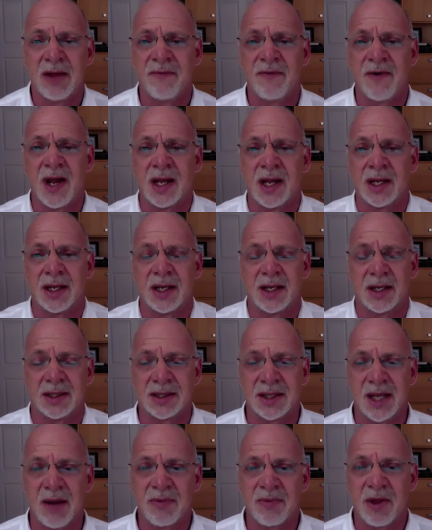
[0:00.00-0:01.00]
If I could
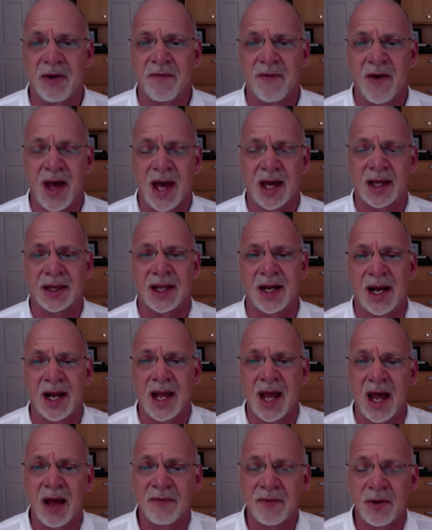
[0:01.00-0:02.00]
accept the fact that
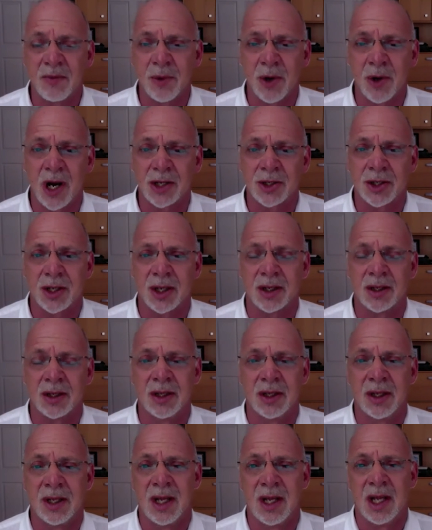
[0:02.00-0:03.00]
I have
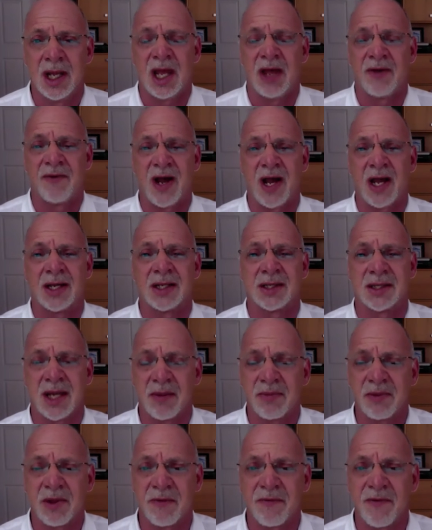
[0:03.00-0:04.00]
depression, if I
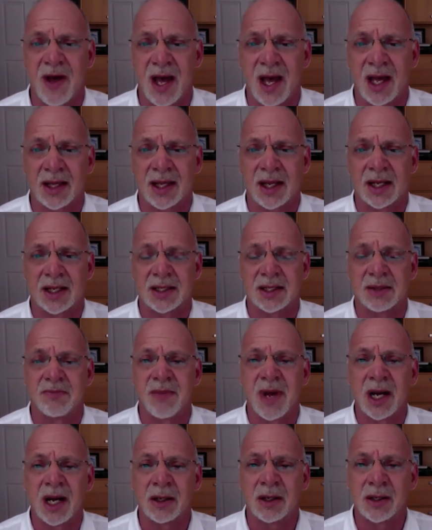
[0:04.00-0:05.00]
accept the fact that it's a
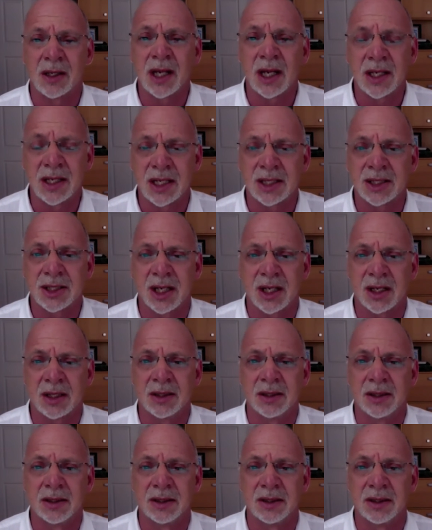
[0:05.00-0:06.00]
medical
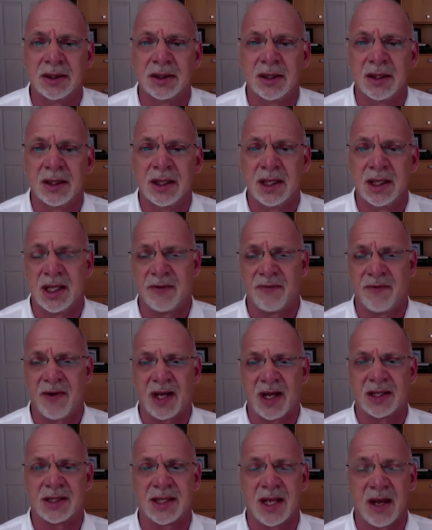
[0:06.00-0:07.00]
condition,
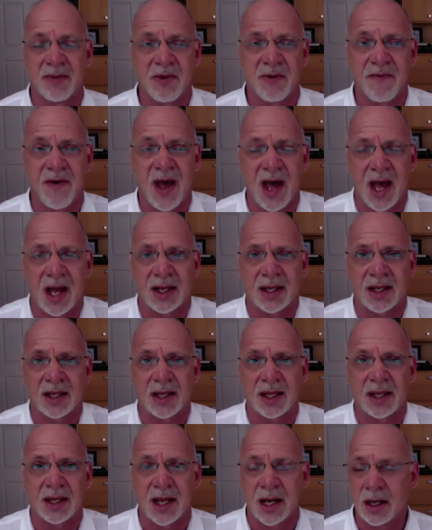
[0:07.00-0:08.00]
if I accept the
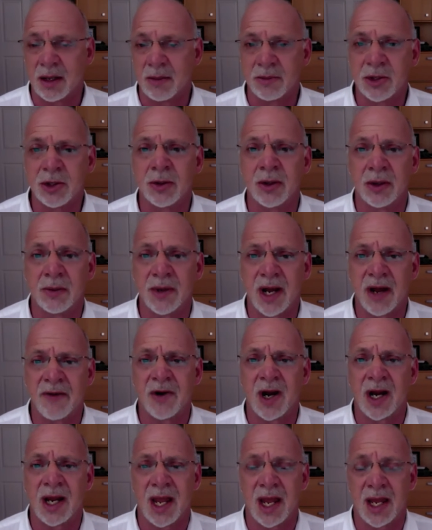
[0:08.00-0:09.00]
fact that I'm doing
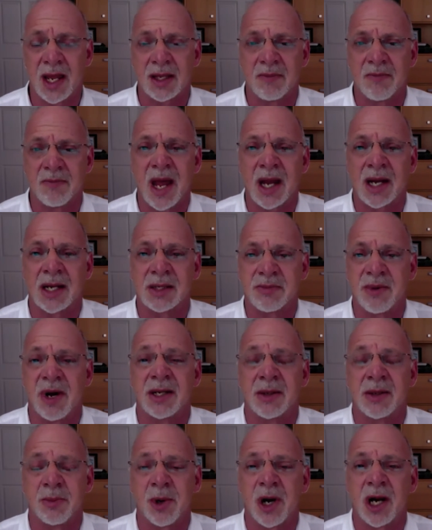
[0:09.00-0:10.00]
whatever I can to manage
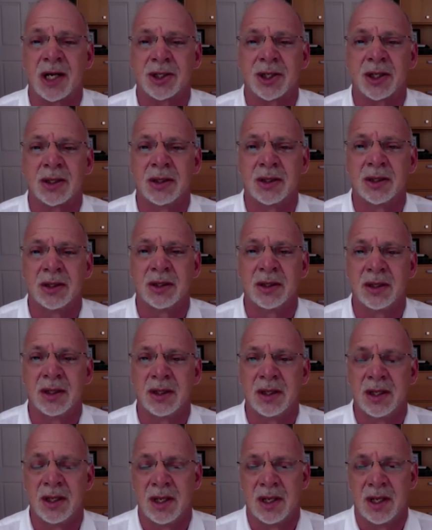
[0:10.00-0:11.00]
my depression,
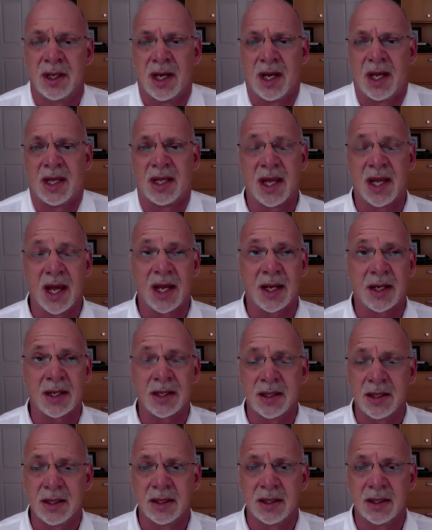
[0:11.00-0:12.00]

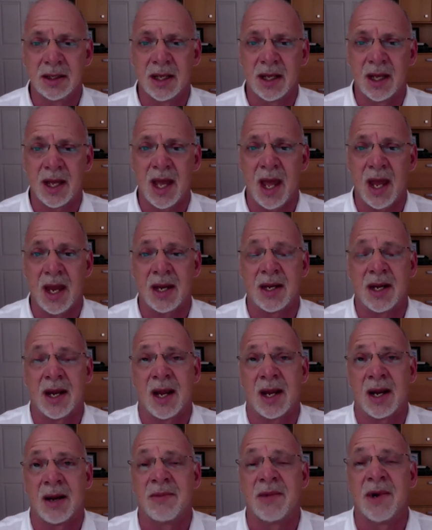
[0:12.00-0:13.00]
then, and